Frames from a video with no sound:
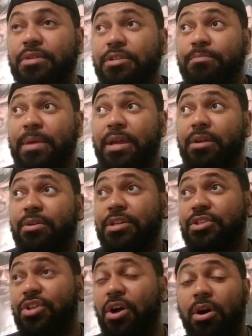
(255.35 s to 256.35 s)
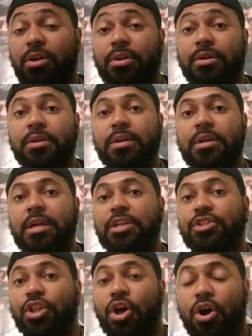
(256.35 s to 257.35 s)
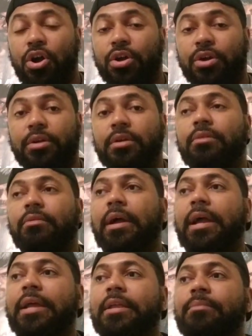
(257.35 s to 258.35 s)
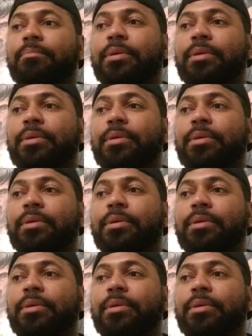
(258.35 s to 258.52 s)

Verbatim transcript: He's bigger, he's taller, he's longer, right?